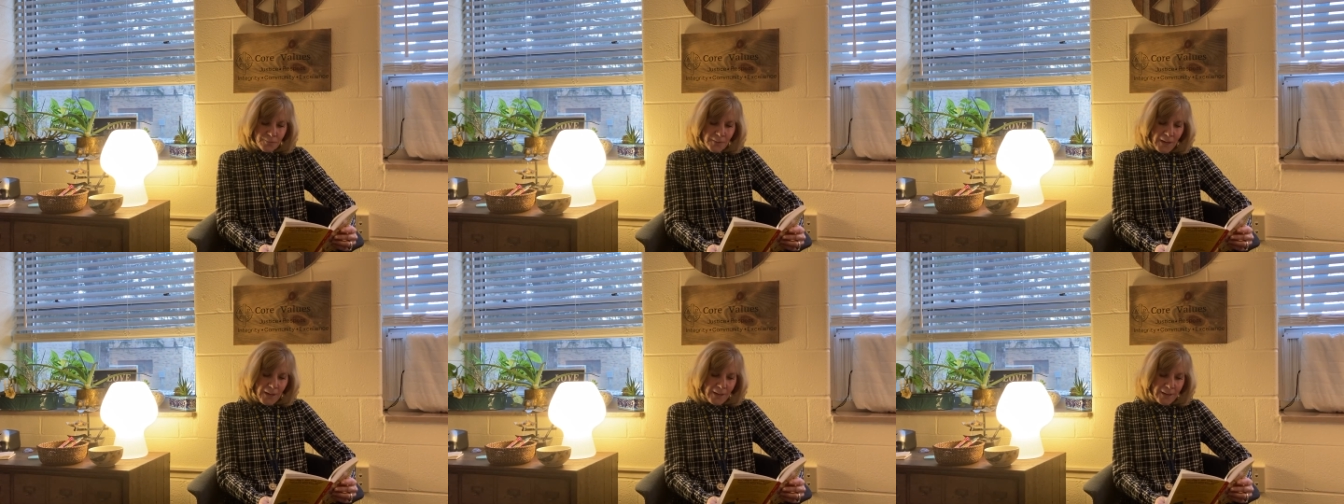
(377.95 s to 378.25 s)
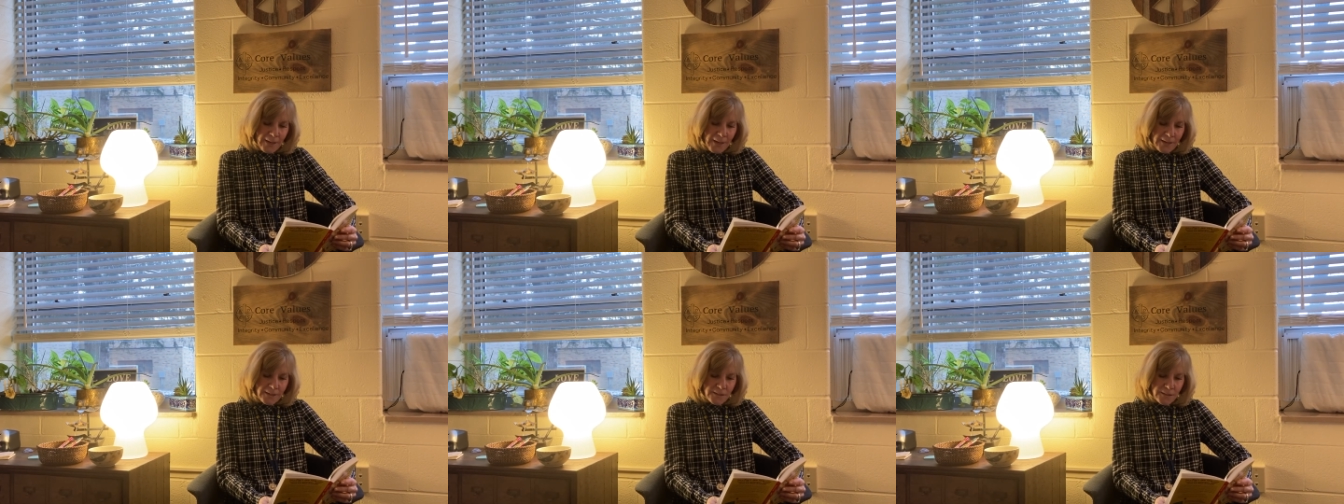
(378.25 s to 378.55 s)
I
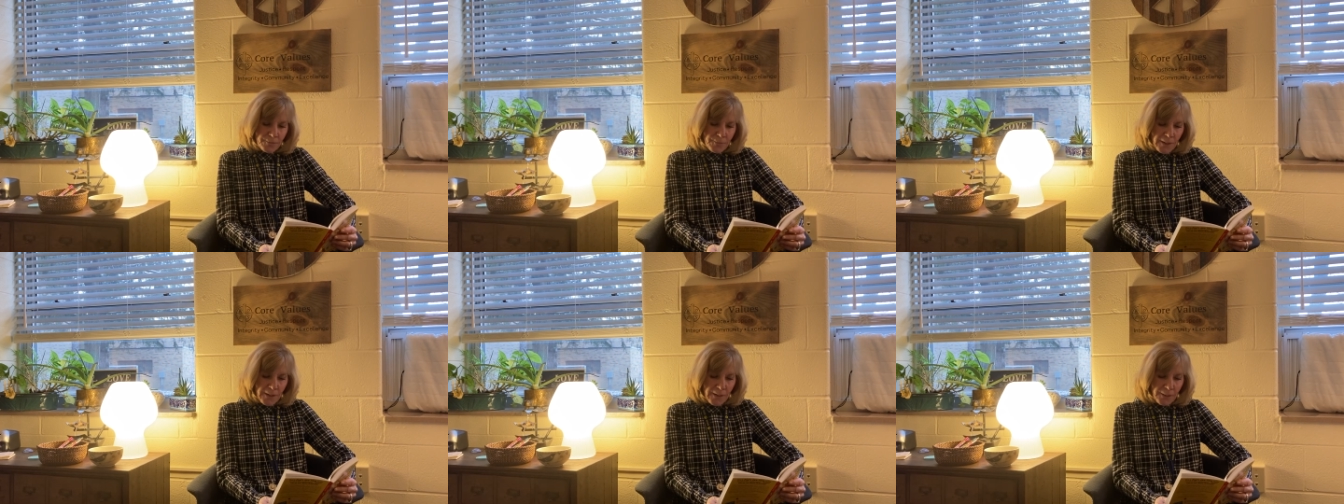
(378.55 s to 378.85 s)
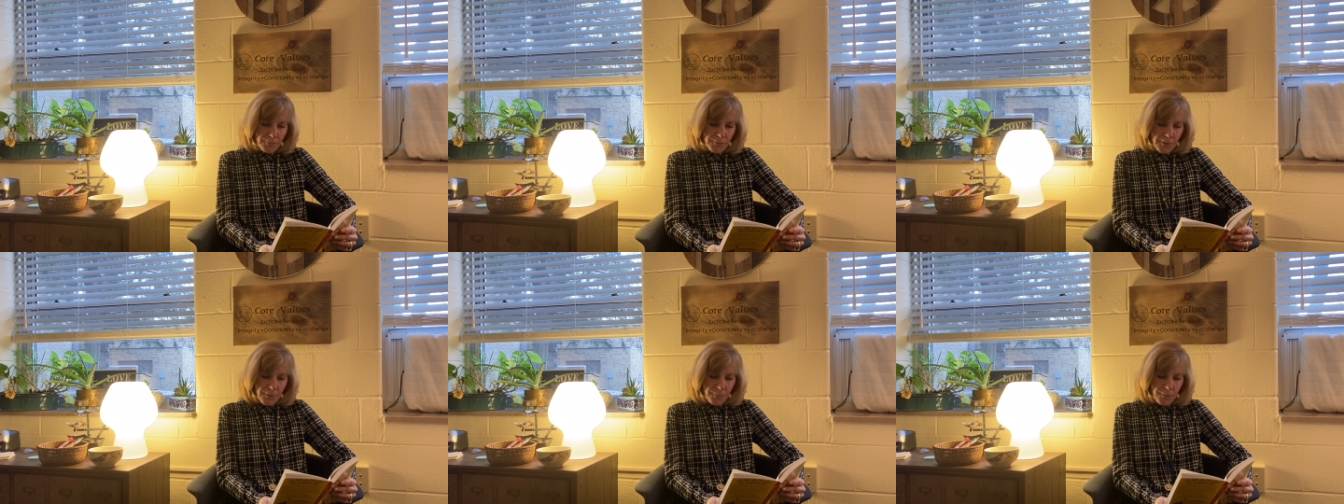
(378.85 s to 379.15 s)
gaze at my
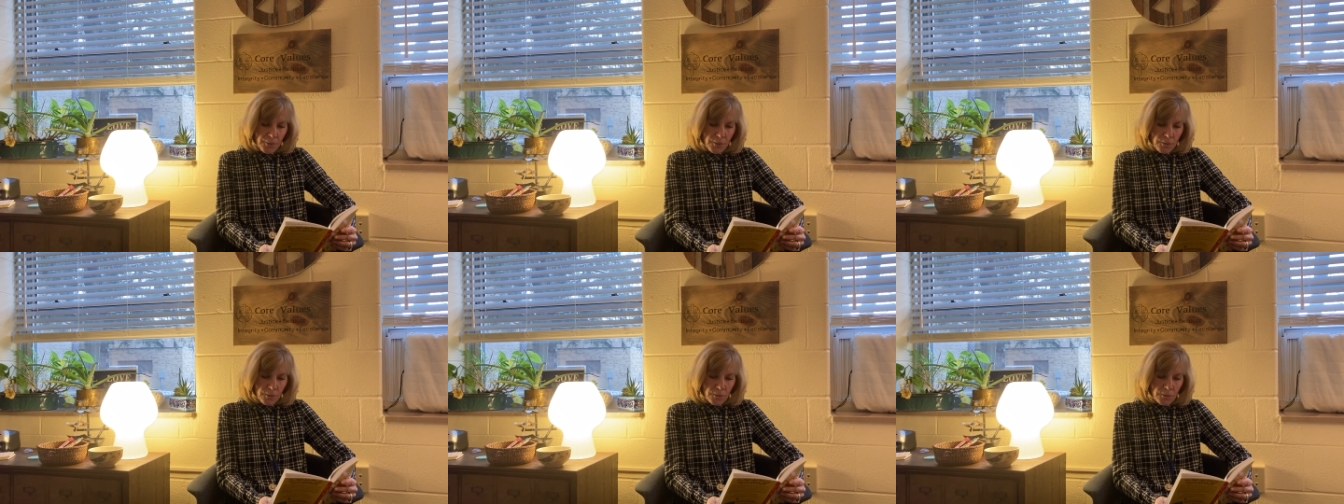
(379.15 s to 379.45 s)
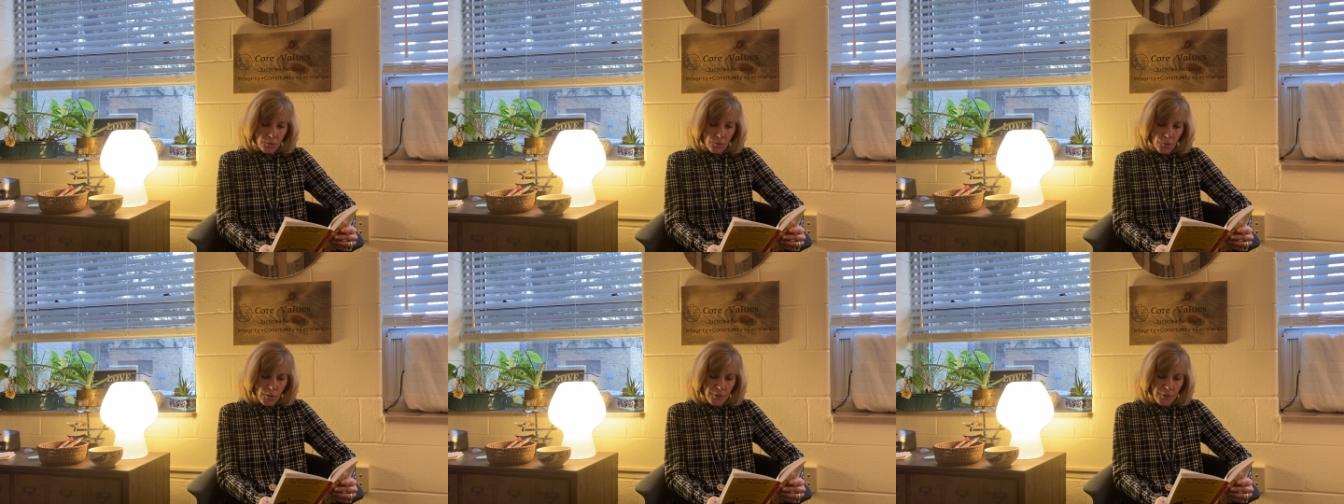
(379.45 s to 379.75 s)
empty
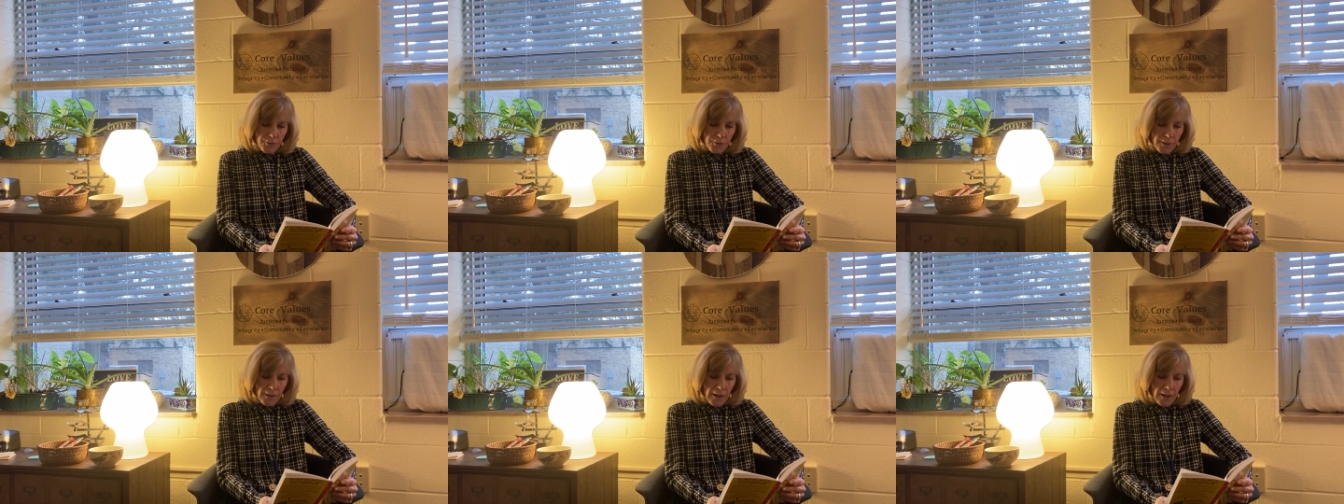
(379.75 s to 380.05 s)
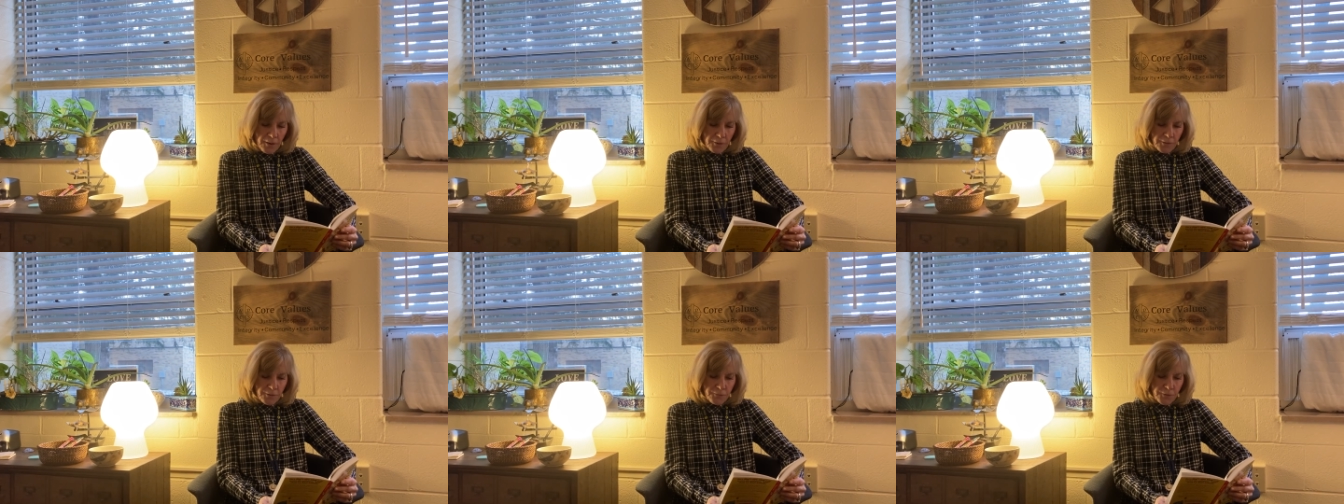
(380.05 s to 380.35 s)
bowl, wondering
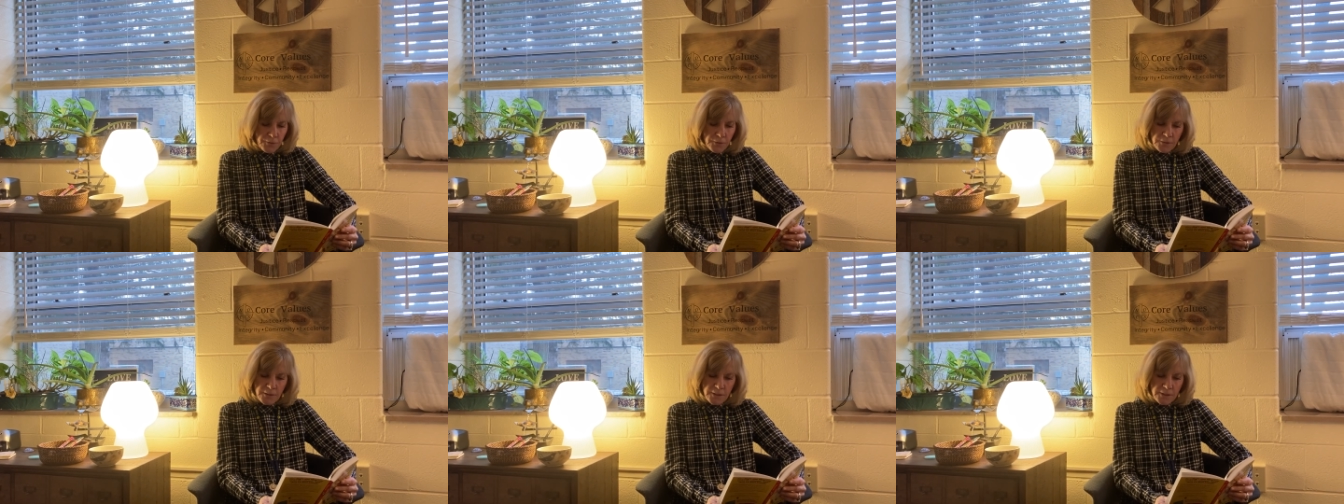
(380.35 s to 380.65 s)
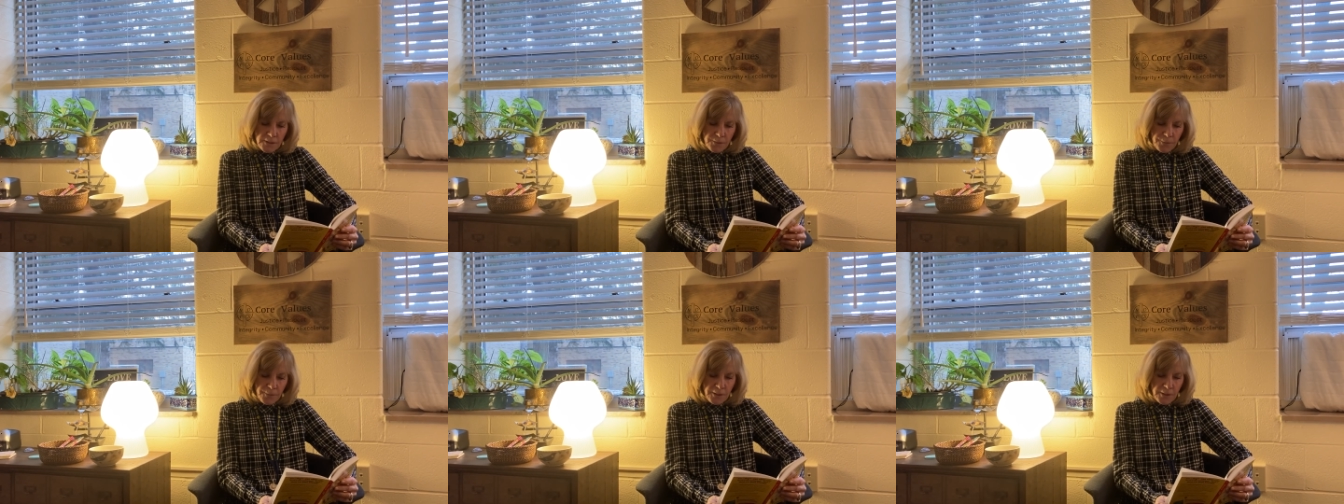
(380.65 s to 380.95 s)
how the food
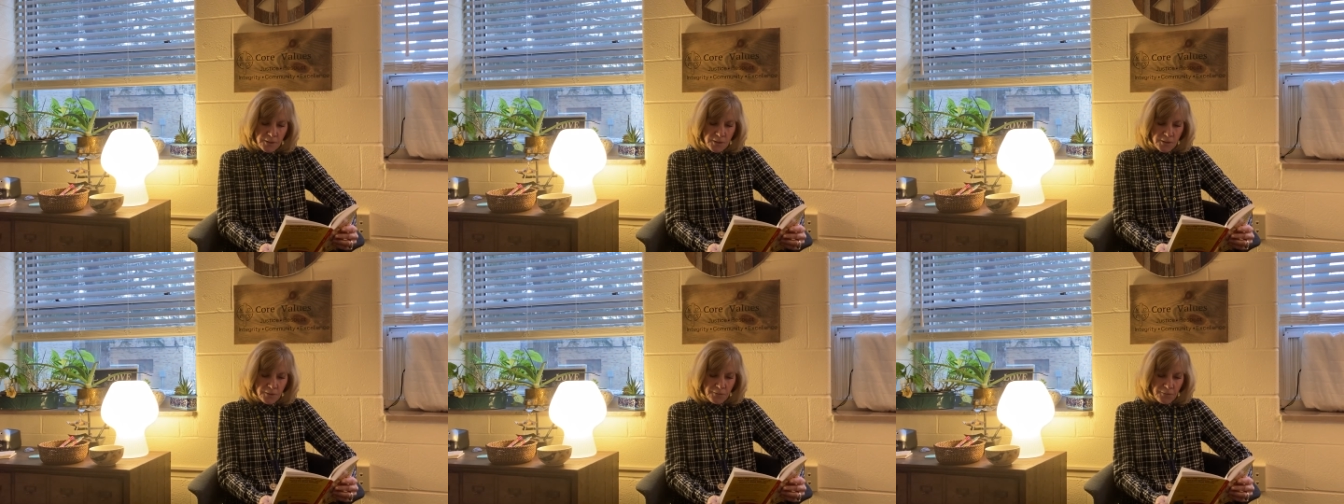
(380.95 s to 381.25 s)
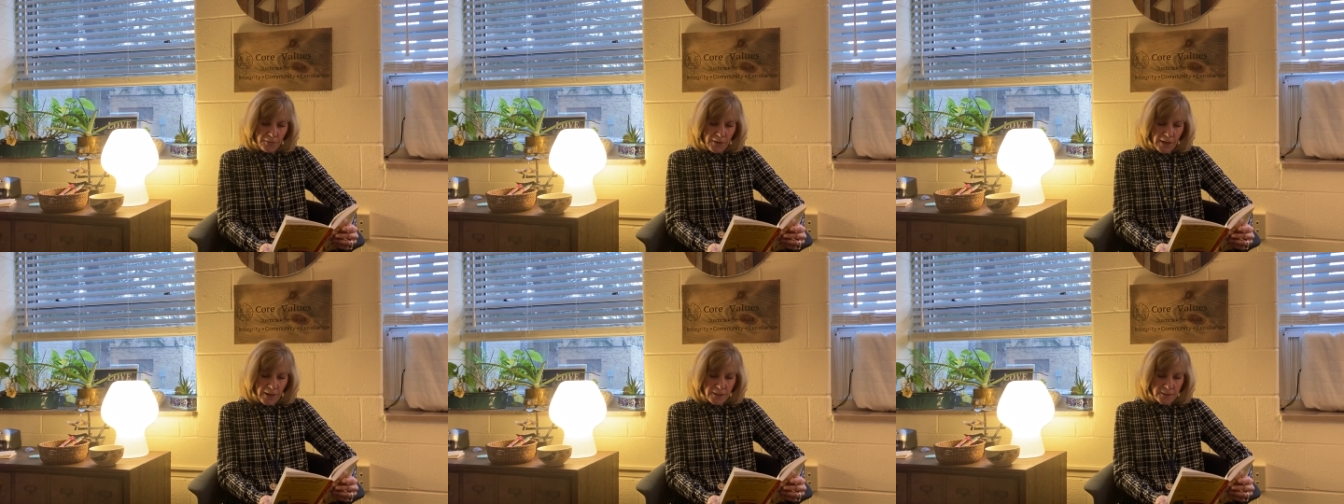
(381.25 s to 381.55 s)
disappeared so
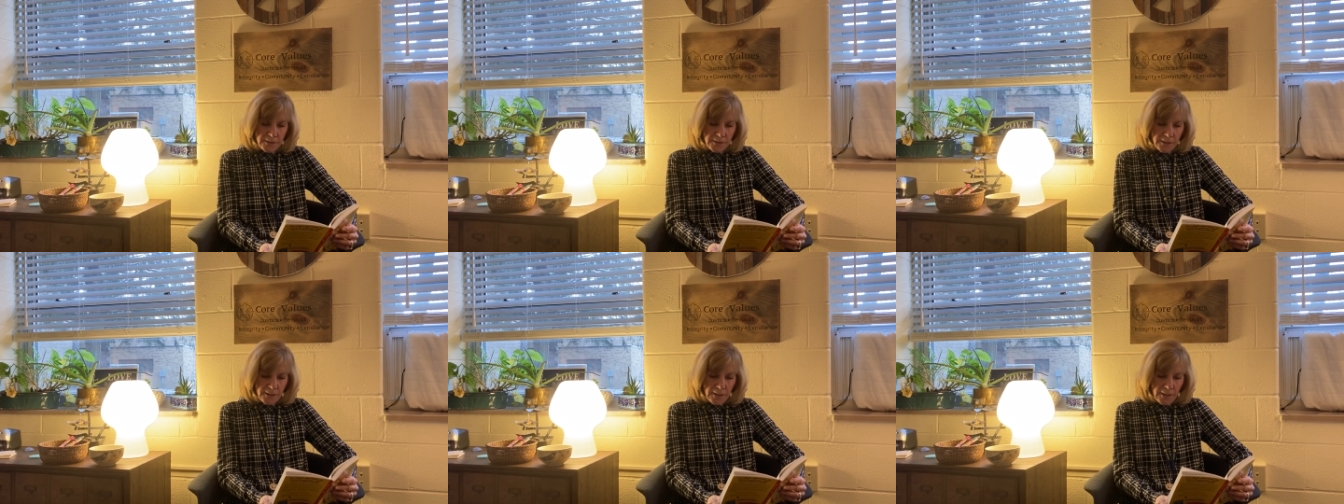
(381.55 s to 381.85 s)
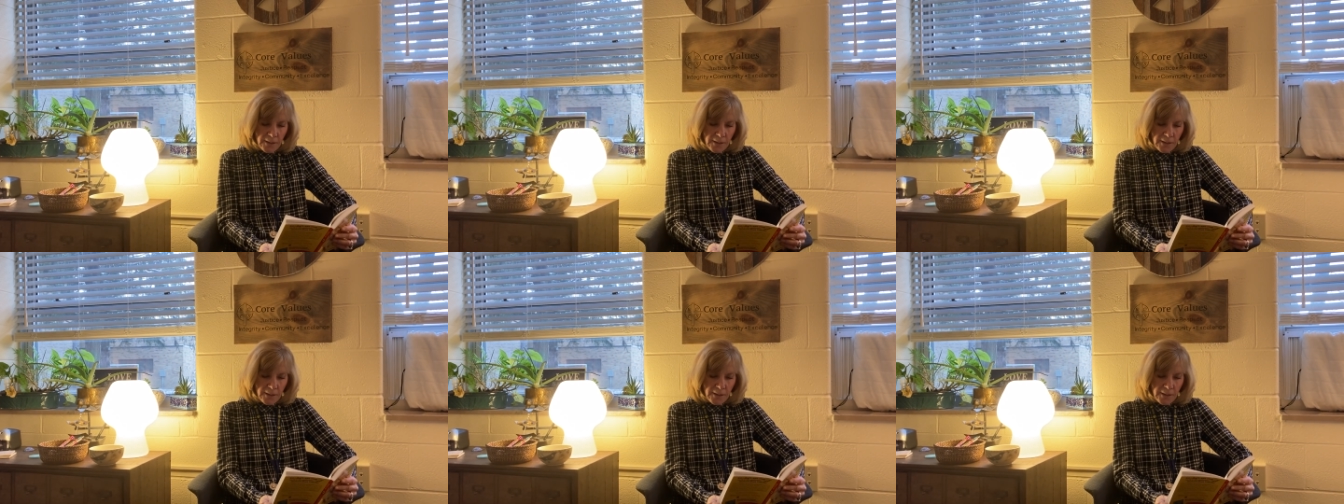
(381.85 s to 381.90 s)
fast.